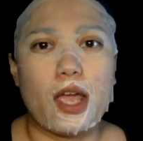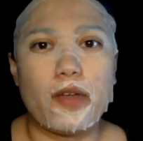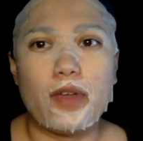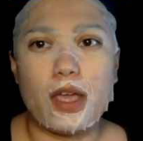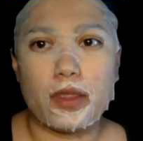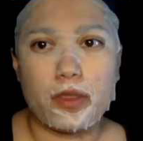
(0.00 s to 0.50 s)

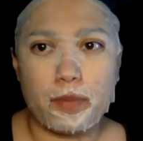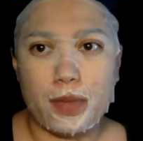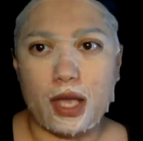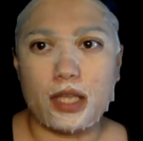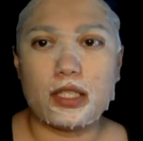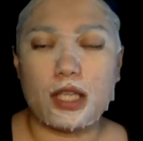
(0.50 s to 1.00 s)
I've had the
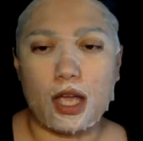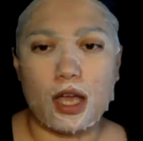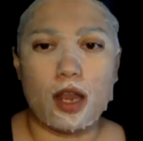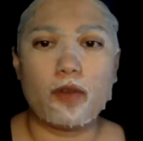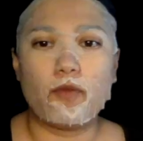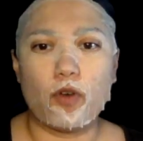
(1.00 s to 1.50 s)
mask
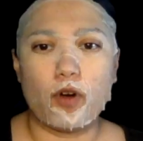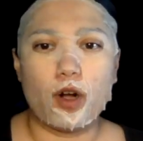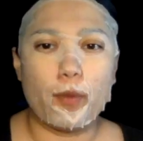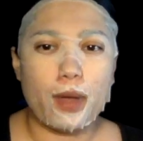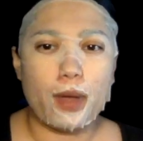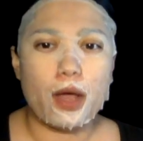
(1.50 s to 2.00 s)
on for
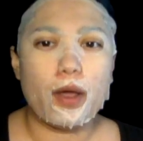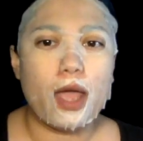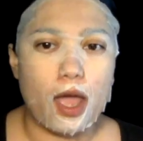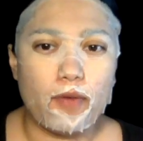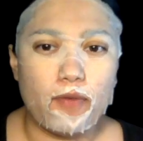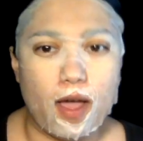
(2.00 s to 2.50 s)
about
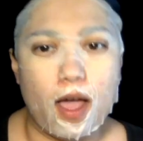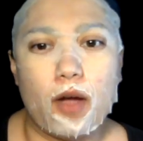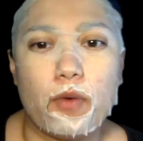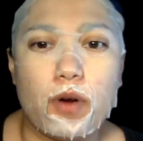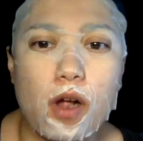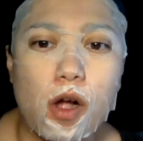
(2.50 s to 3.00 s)
half hour